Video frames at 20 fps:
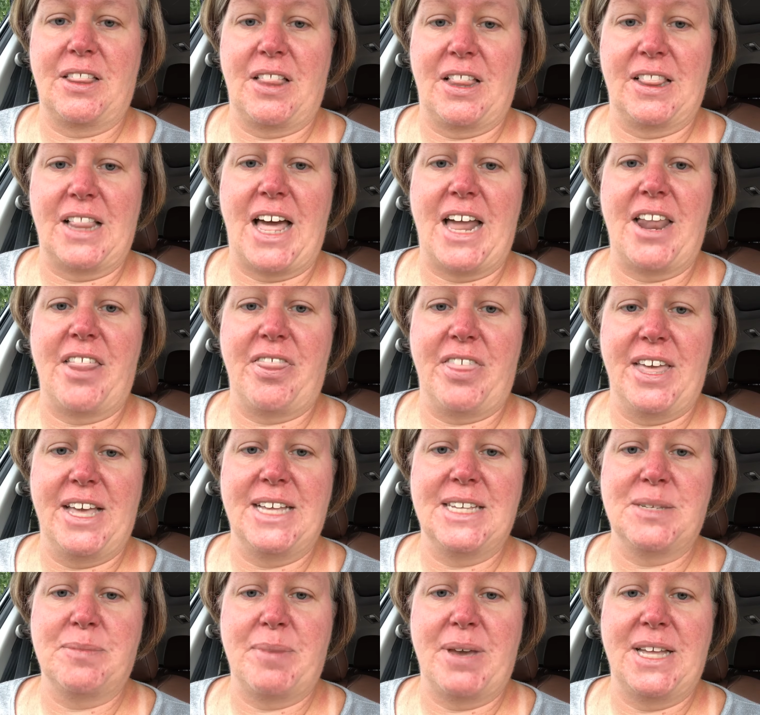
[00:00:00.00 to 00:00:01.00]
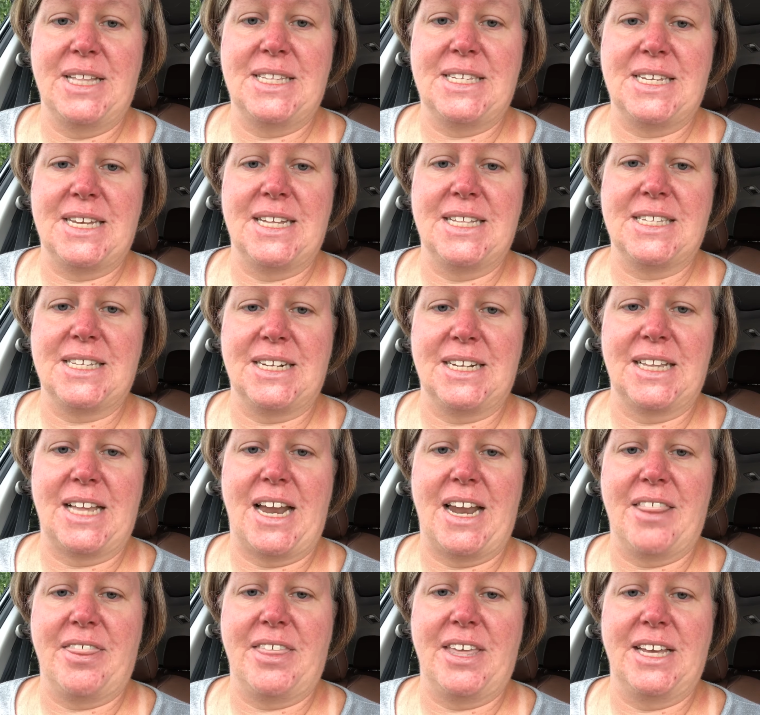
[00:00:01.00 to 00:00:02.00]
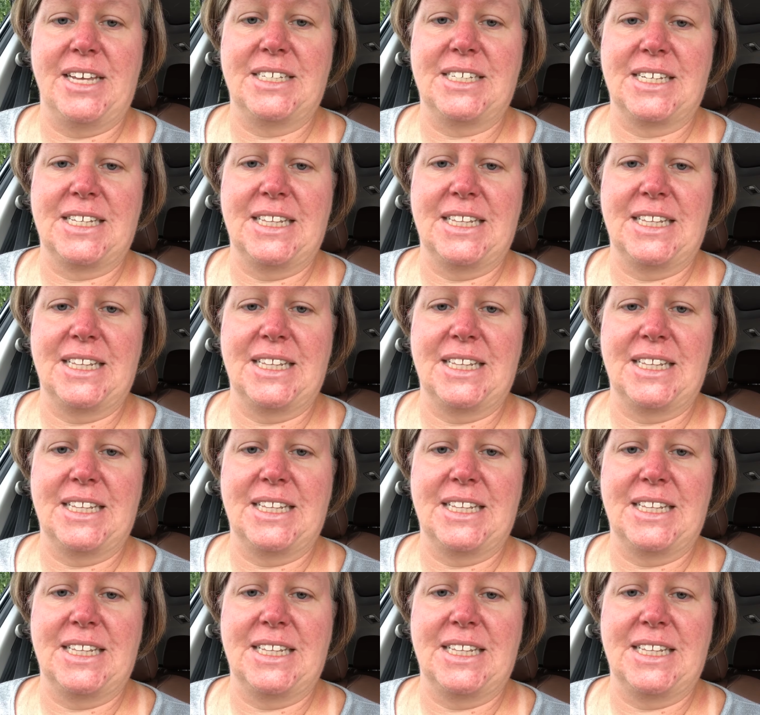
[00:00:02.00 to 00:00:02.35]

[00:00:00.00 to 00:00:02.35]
a lot of things made sense and a lot of things